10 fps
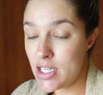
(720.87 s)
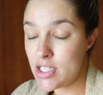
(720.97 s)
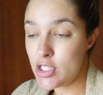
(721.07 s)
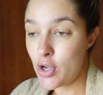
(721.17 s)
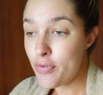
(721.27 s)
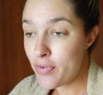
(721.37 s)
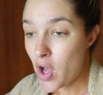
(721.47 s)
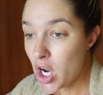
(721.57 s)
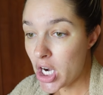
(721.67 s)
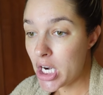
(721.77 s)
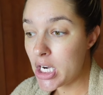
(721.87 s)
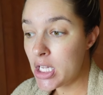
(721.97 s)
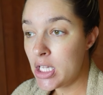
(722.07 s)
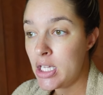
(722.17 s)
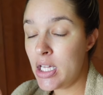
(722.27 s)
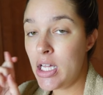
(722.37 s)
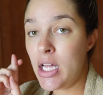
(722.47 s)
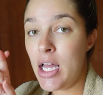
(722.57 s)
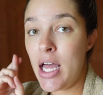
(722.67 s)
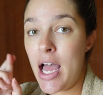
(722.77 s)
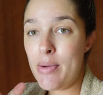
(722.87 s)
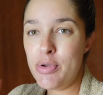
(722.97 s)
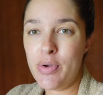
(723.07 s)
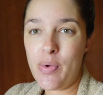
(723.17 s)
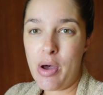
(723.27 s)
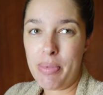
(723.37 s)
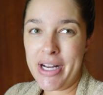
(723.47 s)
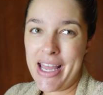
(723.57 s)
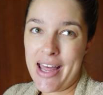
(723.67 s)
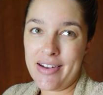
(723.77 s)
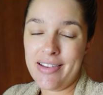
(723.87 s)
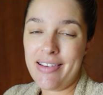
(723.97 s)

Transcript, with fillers: So far, I'm doing well. But again,